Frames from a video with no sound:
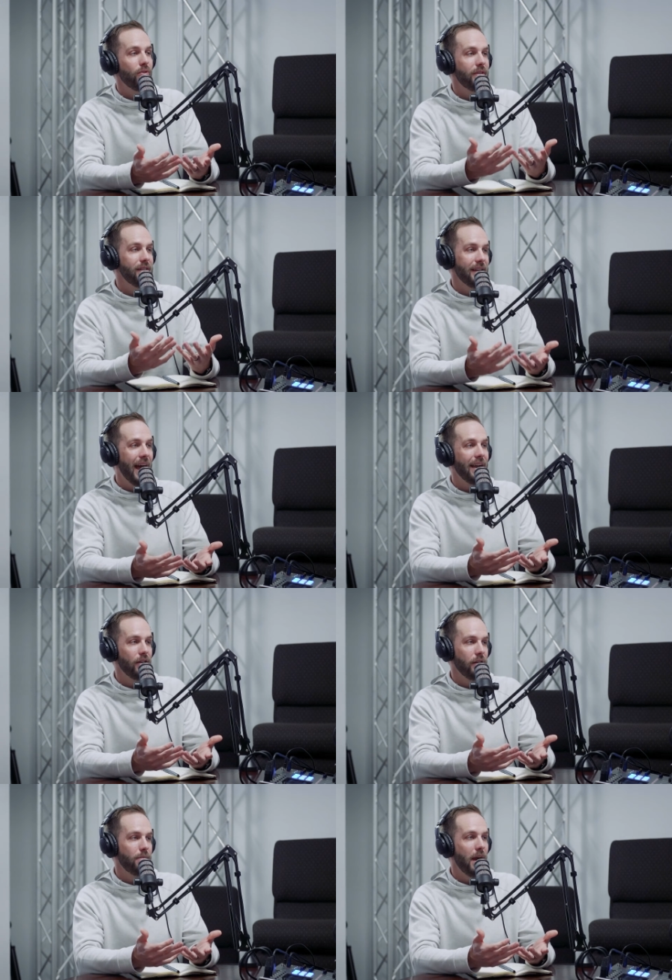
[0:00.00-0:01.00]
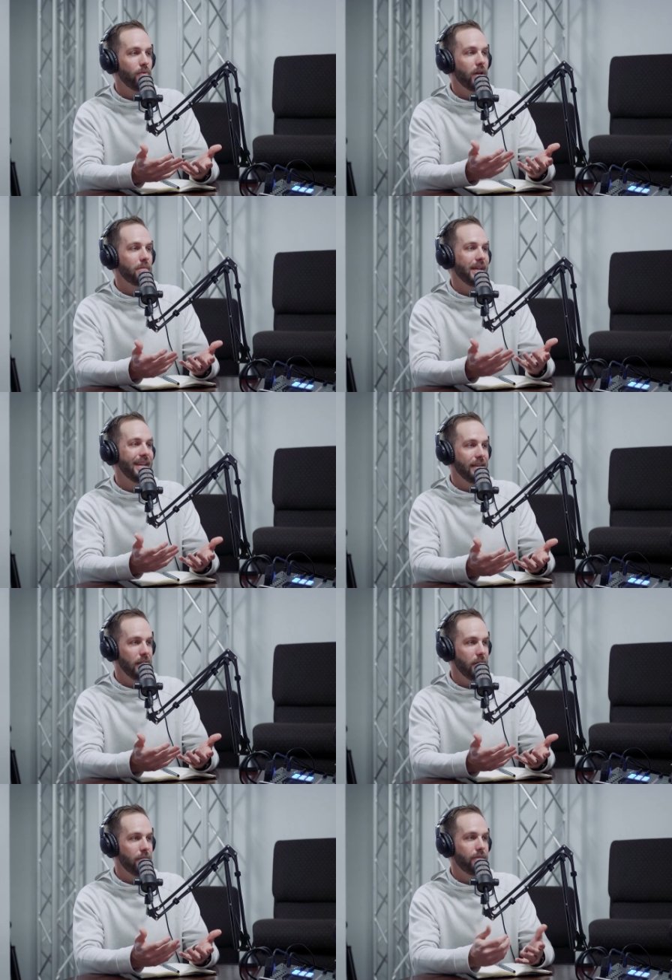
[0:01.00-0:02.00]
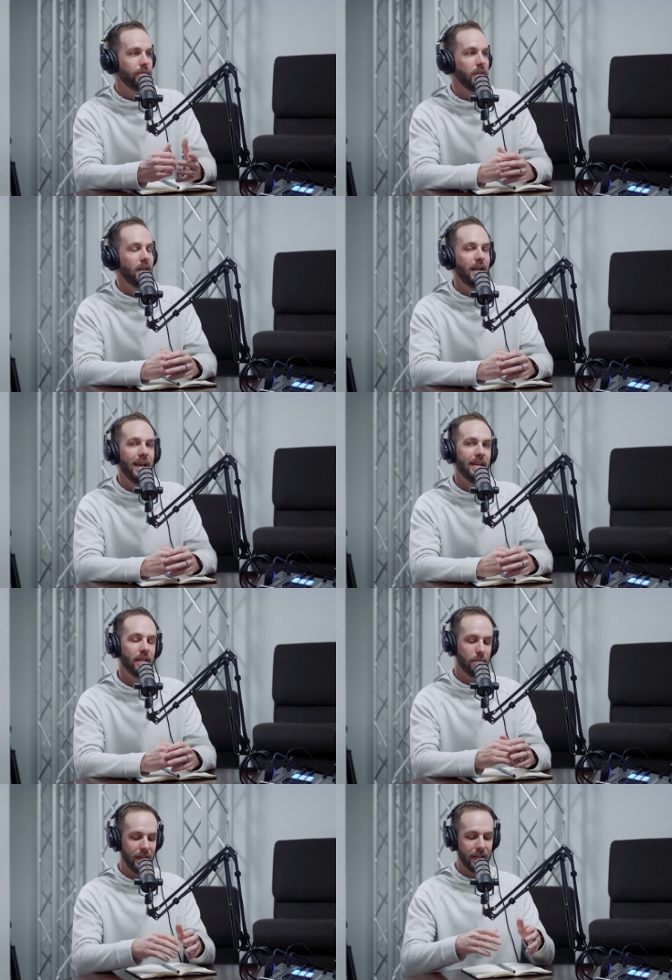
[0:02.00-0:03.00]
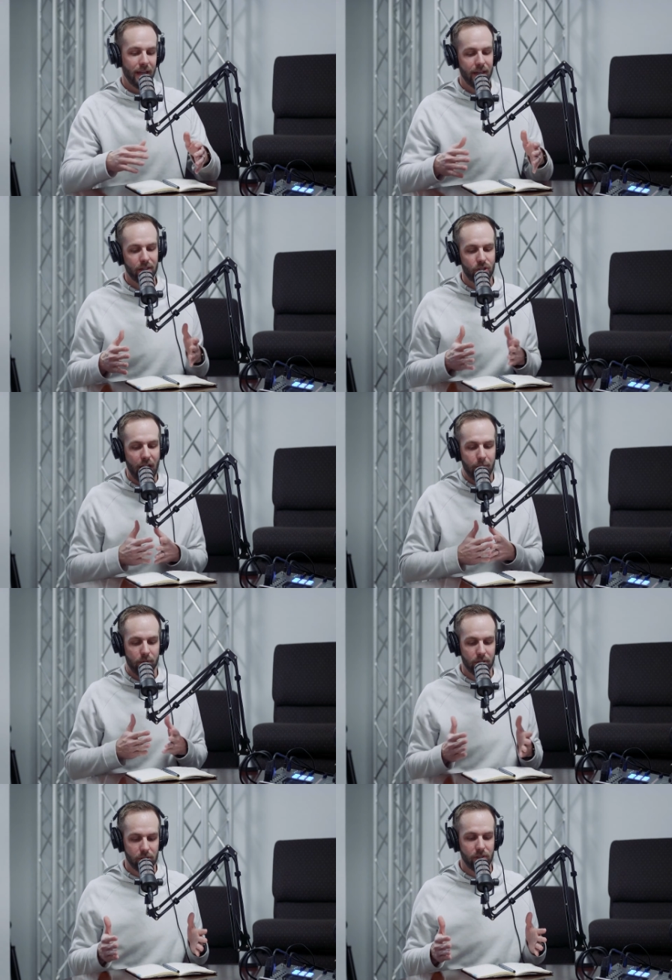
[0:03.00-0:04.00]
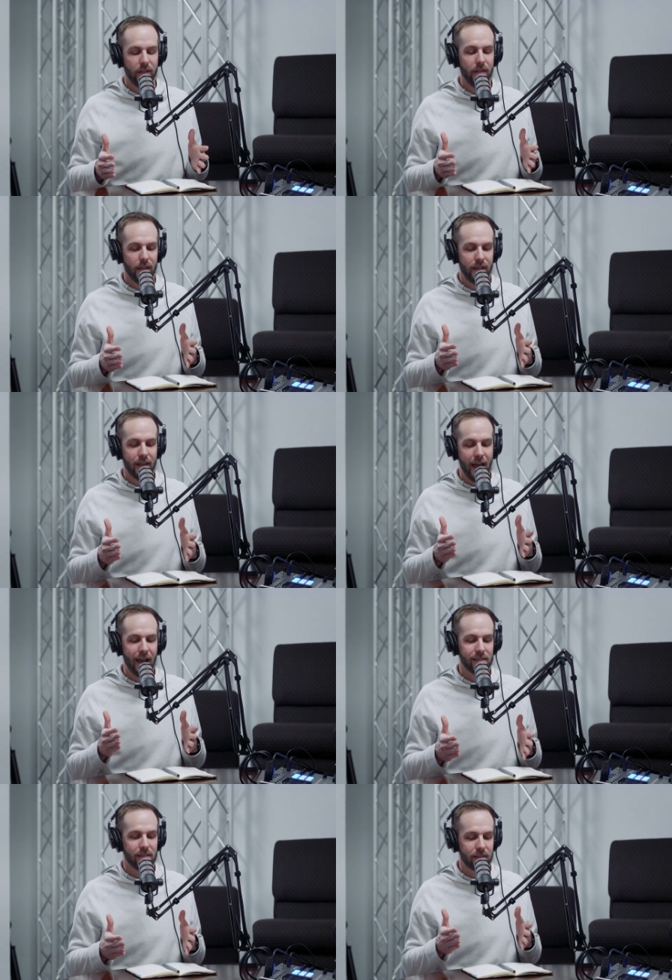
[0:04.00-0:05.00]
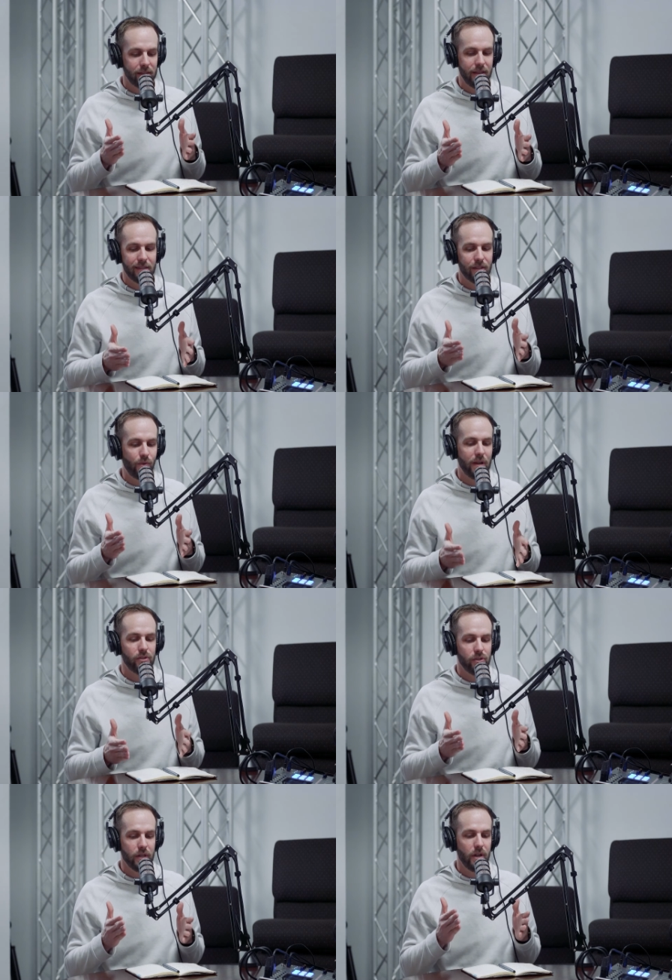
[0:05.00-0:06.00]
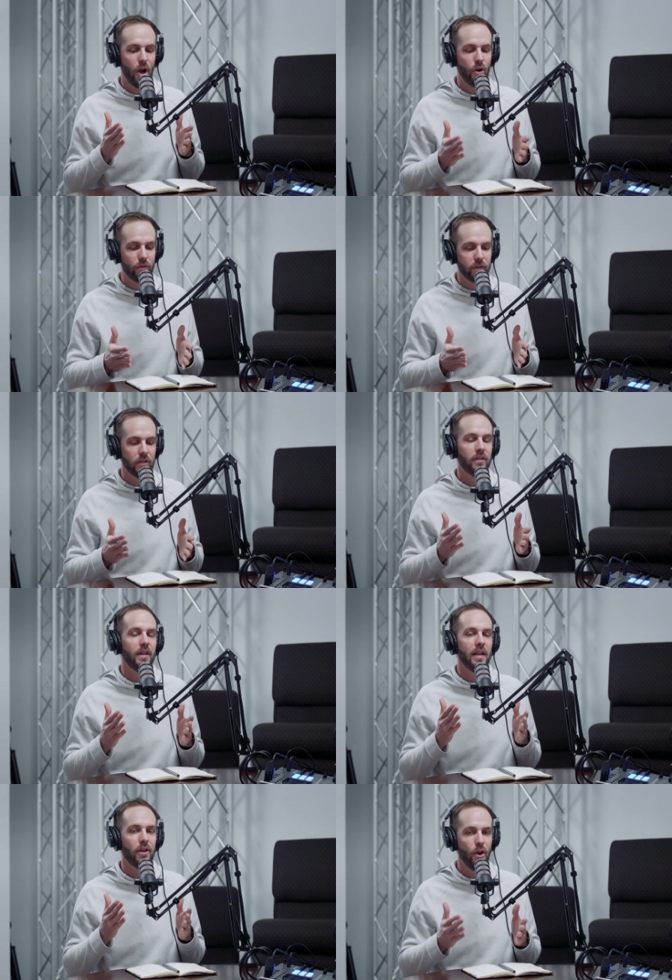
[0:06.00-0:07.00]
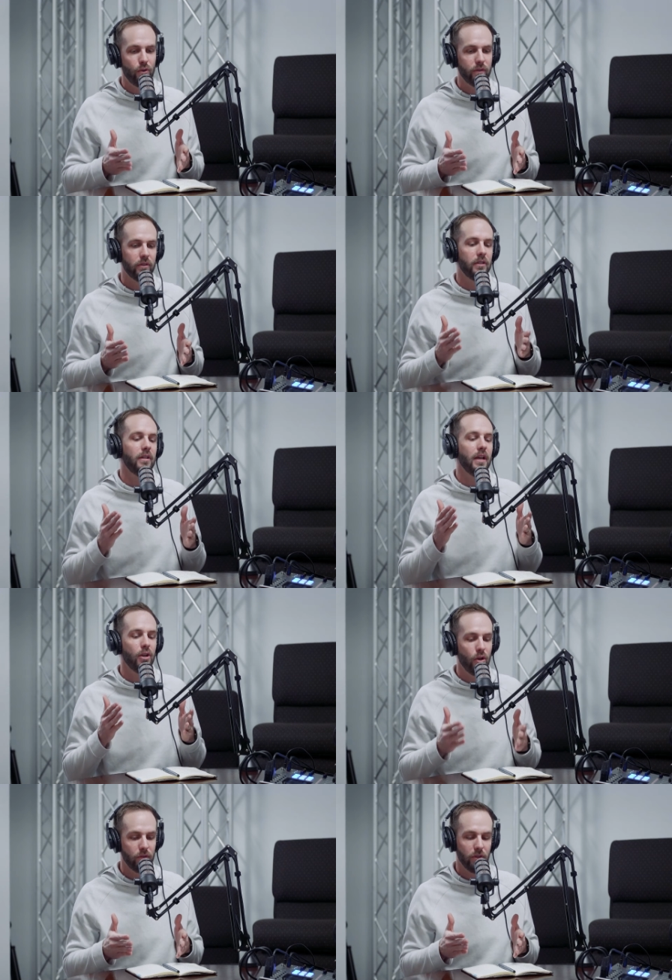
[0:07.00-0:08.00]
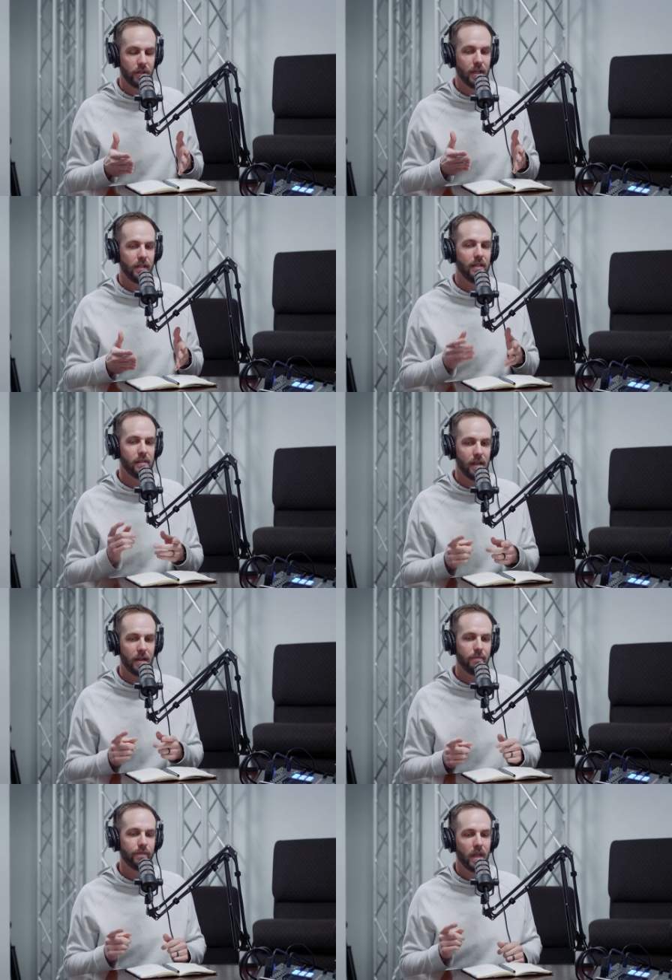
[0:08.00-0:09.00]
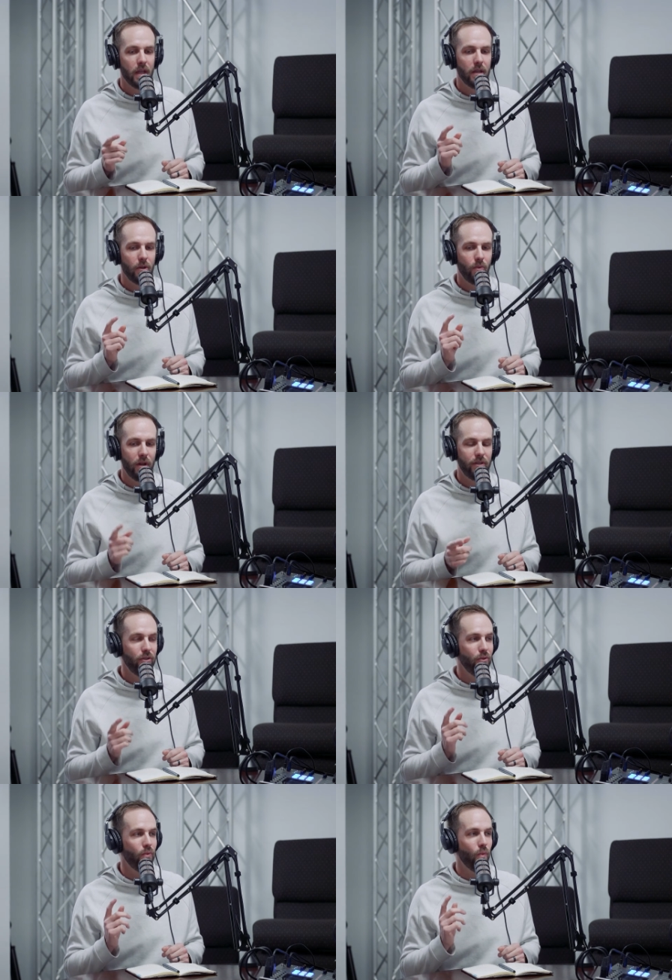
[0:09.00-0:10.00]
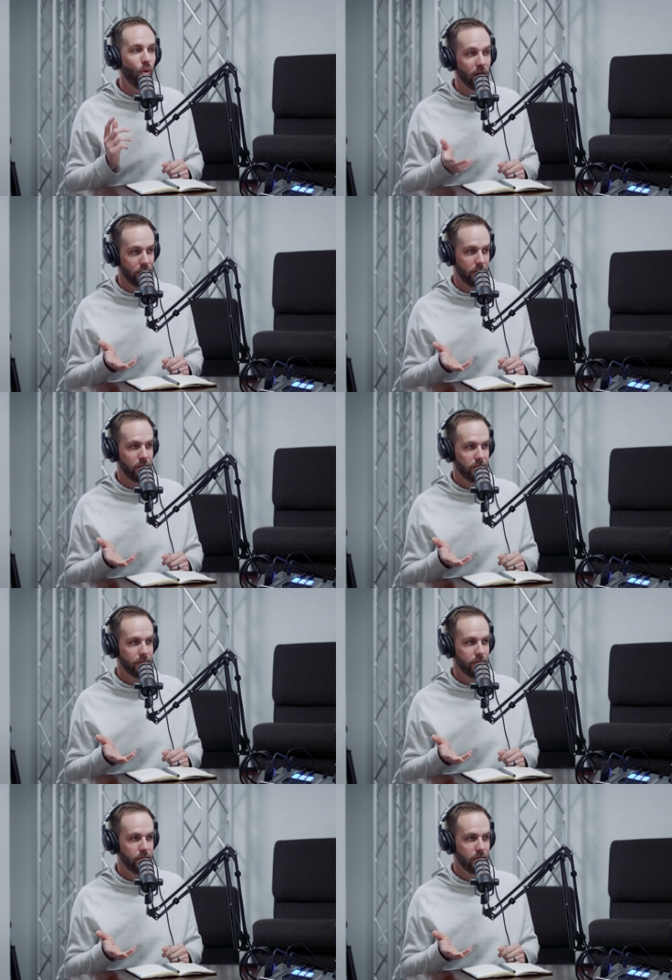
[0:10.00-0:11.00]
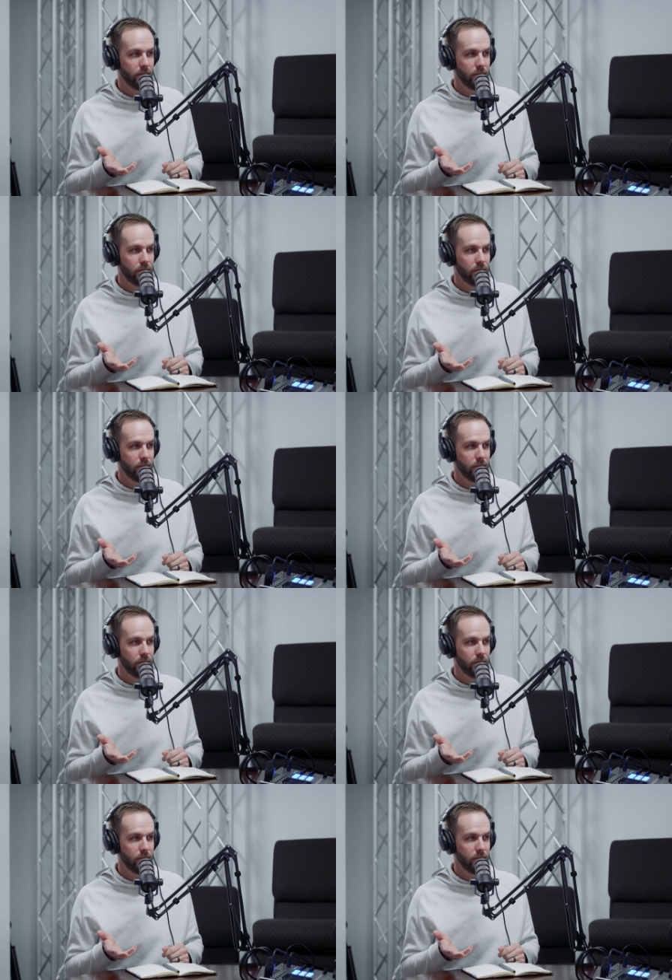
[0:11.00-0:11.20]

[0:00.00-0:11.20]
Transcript: desire by rick mckinley okay and in the beginning chapters, he he asks this question over and over and over again. He said, "What do you want? Hmm.